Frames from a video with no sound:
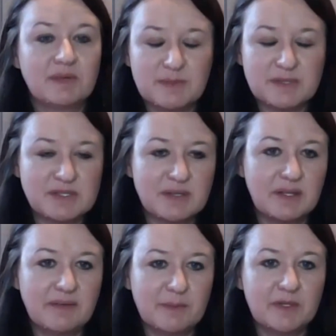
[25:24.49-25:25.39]

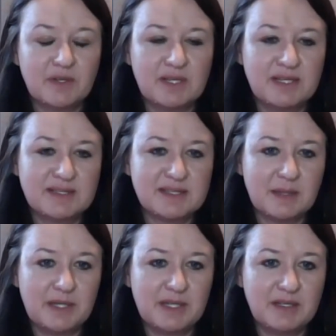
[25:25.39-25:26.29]
especially from ingredients
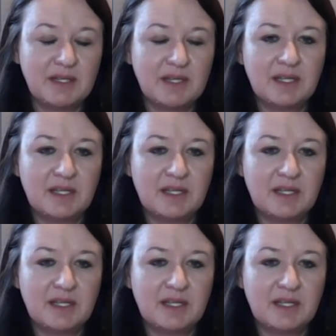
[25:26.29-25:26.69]
coming in,